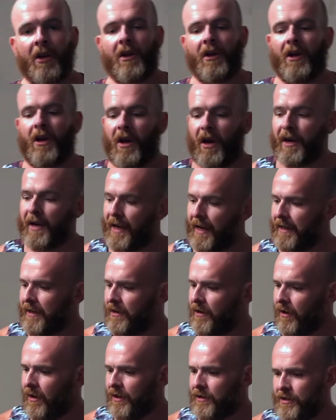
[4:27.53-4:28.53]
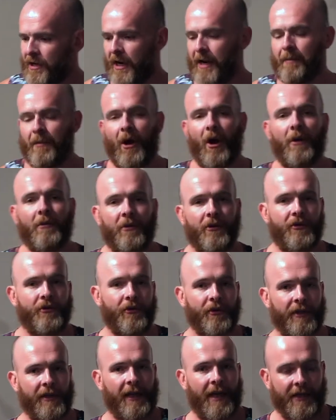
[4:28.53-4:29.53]
Okay then guys, I hope you
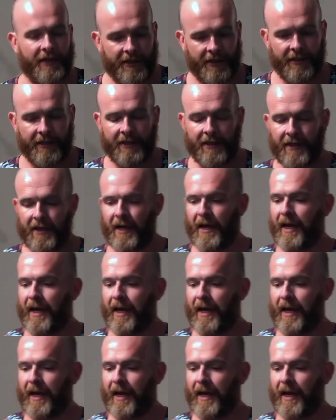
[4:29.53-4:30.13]
enjoyed the lesson.